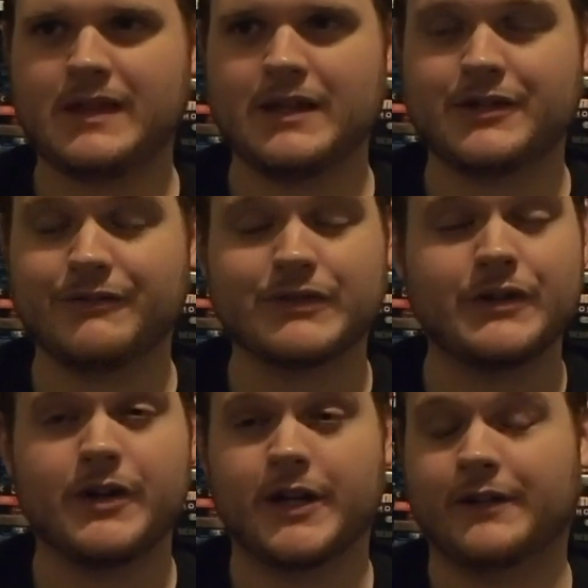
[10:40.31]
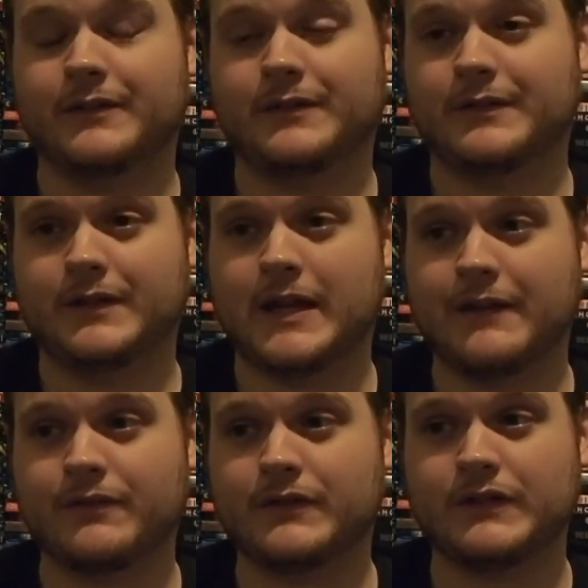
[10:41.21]
She was annoying.
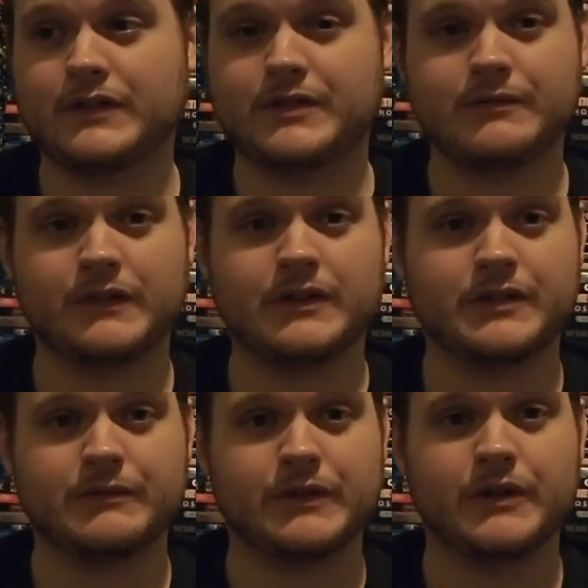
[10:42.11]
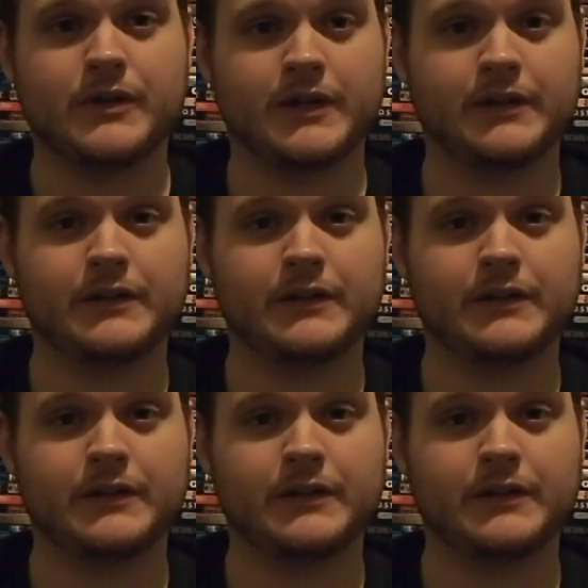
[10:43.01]
Every scene she was in, she was annoying.